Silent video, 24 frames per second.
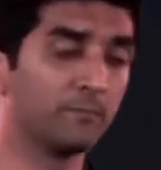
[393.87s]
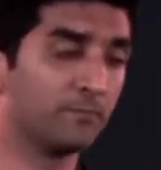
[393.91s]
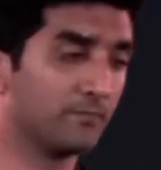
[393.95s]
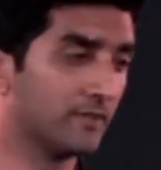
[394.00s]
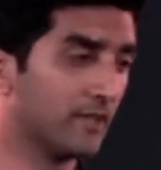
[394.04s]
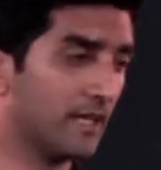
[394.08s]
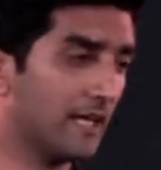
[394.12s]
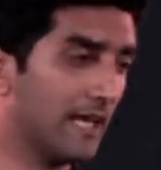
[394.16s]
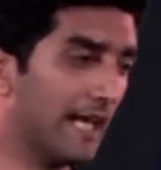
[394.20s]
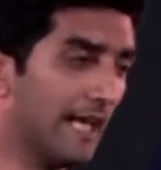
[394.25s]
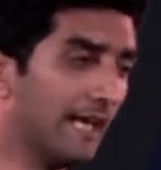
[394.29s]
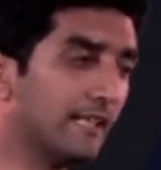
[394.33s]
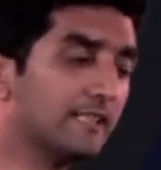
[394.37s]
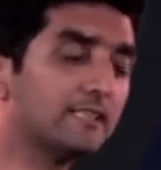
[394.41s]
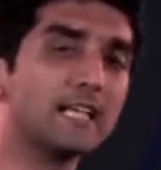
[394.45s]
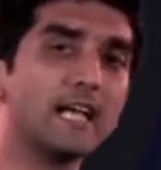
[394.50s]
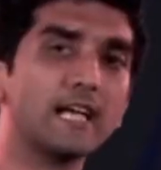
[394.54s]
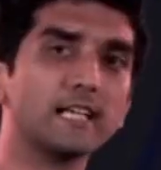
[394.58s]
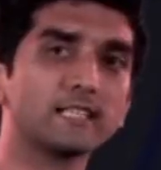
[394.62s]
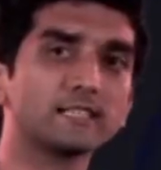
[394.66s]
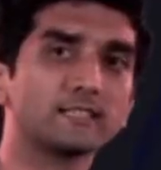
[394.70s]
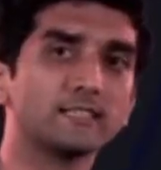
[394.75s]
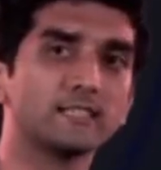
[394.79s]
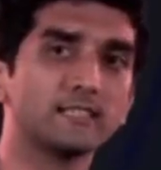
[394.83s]
The
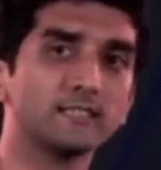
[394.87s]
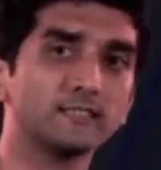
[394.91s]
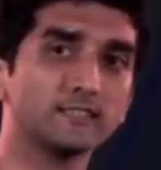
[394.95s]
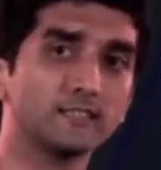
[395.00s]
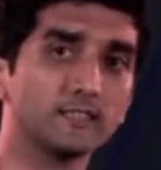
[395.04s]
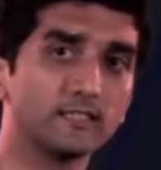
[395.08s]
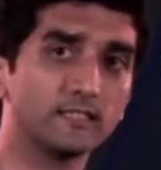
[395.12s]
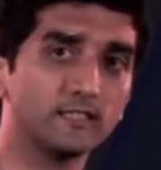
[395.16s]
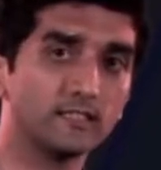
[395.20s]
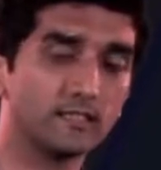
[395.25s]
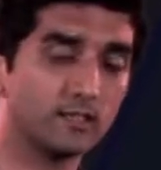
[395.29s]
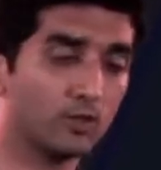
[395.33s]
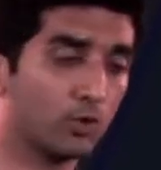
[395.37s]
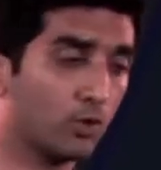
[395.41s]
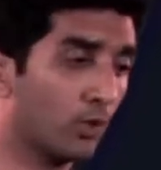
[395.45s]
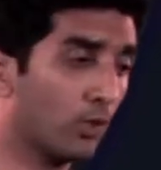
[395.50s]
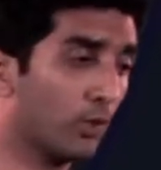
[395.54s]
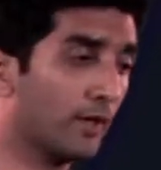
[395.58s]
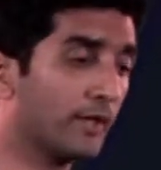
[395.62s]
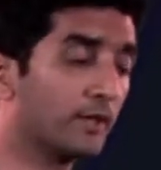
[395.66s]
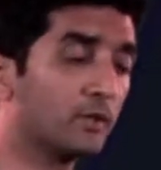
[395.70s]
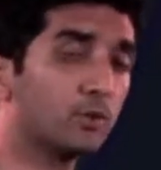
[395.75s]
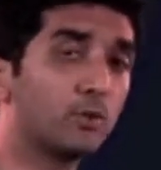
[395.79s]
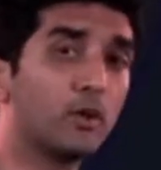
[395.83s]
x-axis
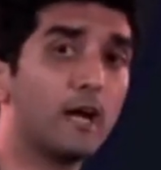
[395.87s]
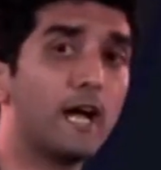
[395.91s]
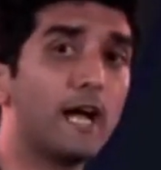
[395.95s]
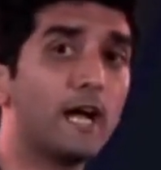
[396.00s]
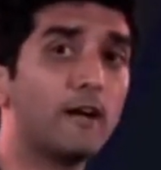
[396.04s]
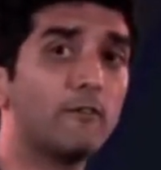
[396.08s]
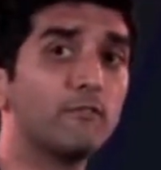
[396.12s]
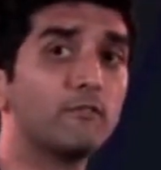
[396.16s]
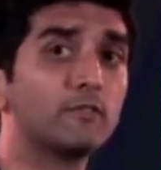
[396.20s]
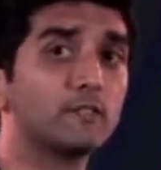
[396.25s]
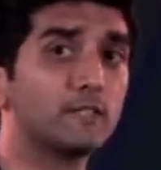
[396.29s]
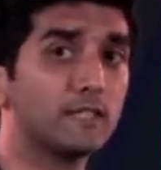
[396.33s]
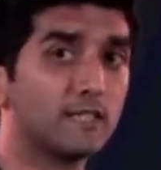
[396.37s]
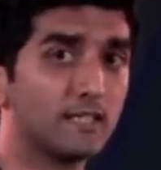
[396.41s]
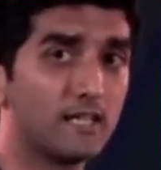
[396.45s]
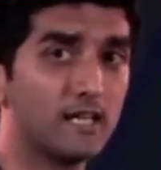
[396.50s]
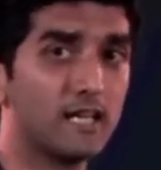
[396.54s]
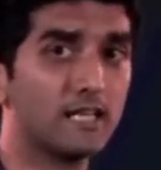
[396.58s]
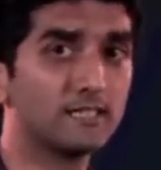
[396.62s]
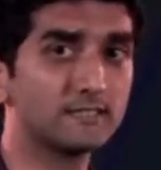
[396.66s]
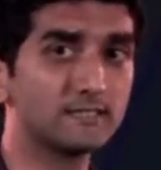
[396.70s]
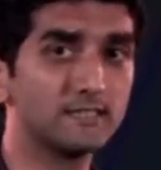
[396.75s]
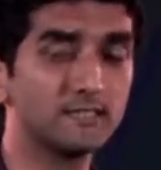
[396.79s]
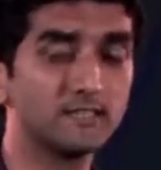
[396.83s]
going to have the
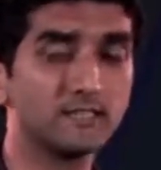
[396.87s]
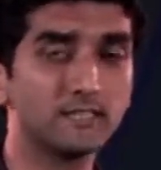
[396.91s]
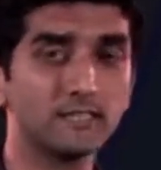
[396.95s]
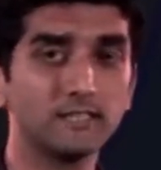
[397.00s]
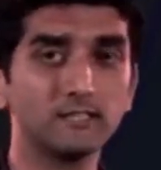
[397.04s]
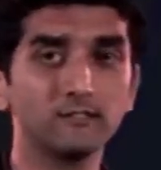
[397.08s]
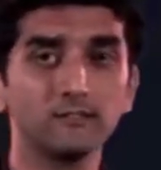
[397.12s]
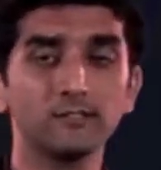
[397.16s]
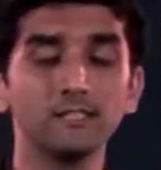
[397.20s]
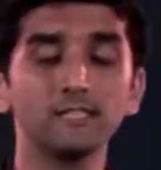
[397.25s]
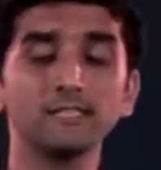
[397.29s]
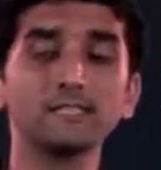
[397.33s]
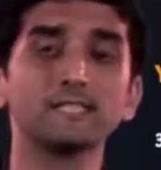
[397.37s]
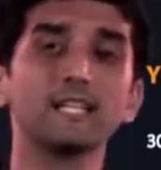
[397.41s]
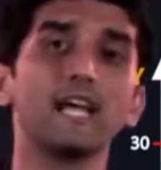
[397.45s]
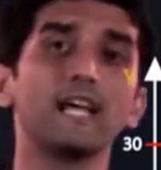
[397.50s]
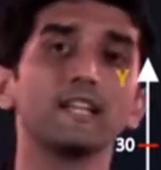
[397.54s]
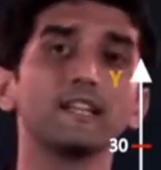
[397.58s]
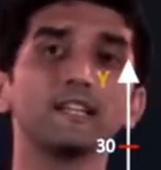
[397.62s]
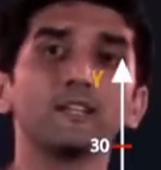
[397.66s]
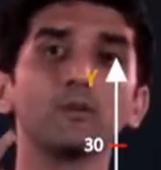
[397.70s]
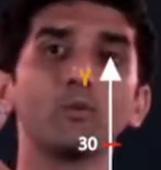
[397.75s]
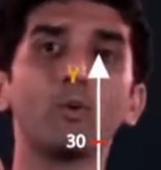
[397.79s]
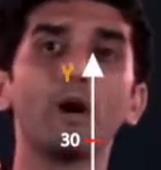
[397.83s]
class intervals
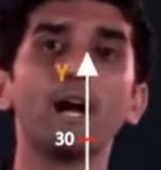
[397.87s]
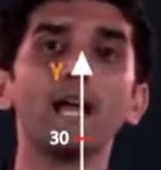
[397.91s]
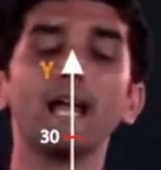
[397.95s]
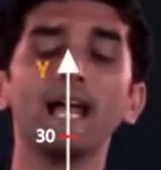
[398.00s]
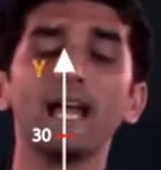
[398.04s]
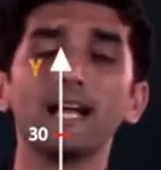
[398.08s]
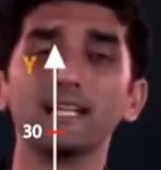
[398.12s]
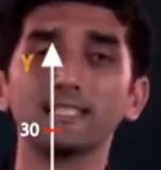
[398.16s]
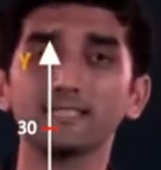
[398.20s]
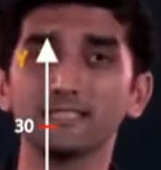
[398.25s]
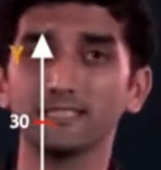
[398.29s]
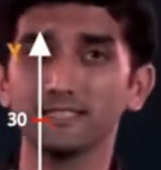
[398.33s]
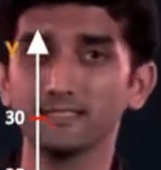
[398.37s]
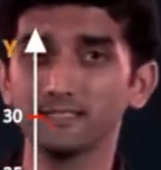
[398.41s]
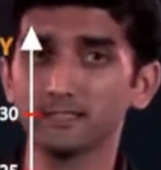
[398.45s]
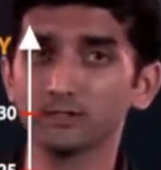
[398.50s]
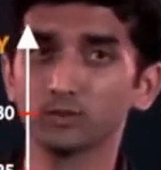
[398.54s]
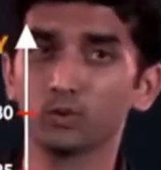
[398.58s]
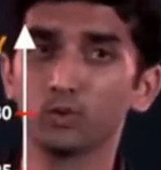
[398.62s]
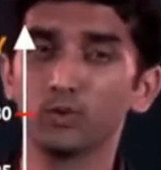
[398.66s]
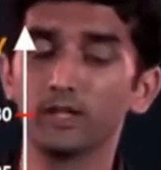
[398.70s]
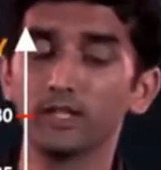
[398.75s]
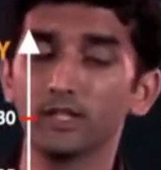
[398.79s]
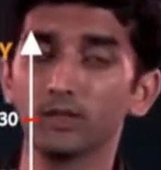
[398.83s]
and the y-axis is
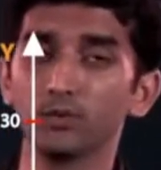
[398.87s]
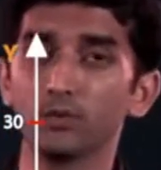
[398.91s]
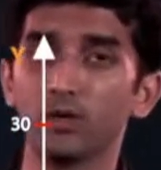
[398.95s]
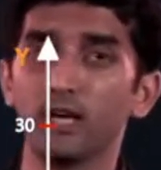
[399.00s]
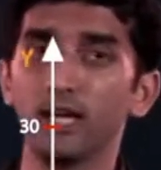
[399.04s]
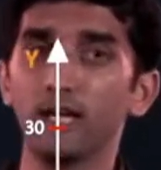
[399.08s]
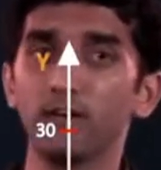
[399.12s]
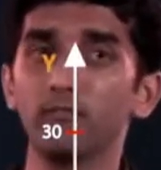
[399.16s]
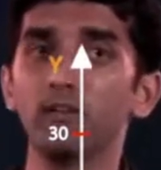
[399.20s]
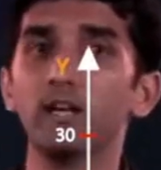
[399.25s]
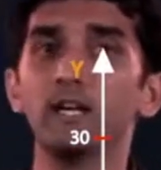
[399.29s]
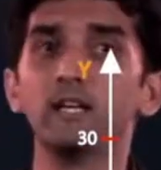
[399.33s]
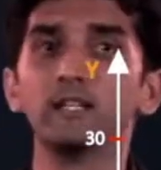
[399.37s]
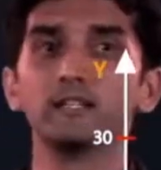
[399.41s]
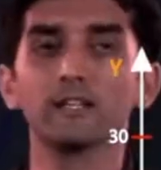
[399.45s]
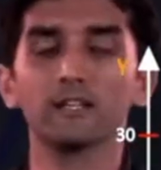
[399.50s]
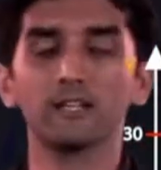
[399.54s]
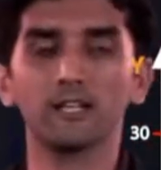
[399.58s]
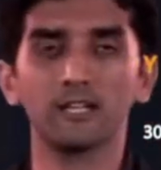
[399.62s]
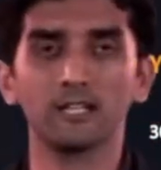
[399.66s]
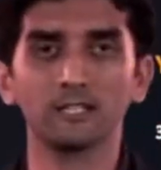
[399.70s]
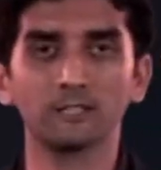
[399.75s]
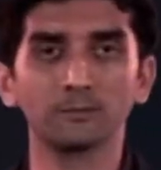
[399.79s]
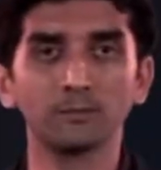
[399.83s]
going to have the
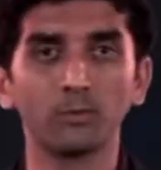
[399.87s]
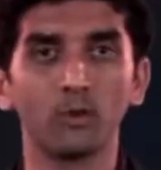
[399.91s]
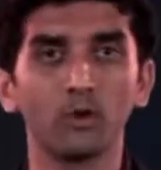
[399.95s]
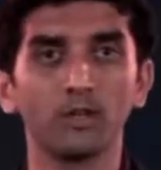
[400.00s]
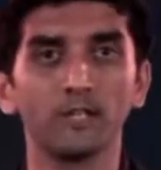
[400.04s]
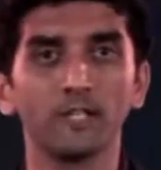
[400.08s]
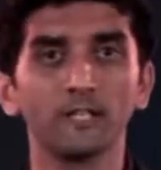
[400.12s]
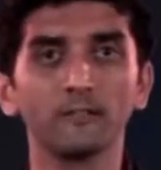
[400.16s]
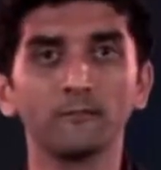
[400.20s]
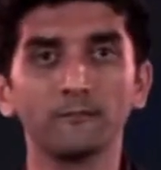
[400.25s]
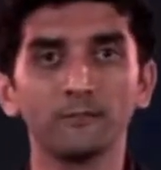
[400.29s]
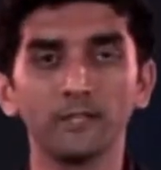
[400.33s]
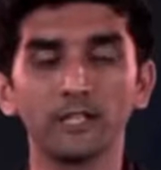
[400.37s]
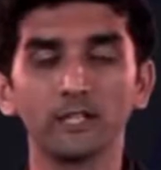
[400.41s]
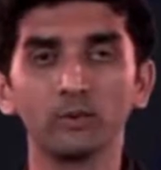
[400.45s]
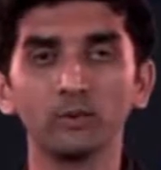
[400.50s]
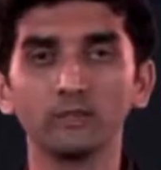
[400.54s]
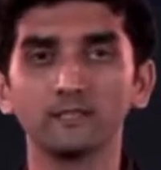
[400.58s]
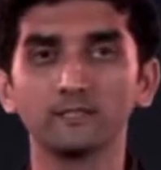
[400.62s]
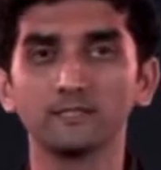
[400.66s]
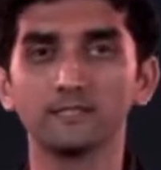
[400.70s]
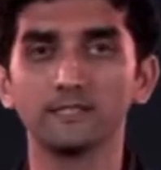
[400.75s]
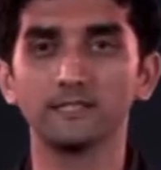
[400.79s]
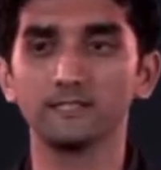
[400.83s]
corresponding
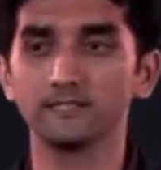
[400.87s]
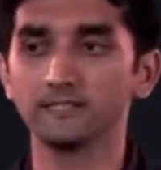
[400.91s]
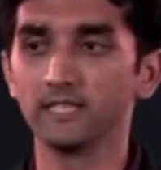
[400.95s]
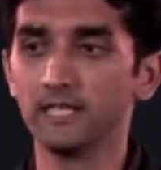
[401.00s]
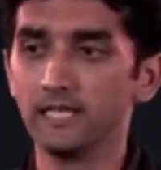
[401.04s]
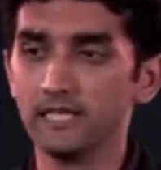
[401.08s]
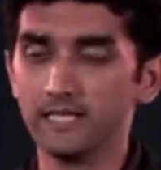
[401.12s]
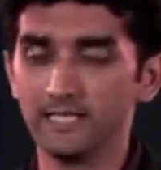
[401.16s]
frequencies.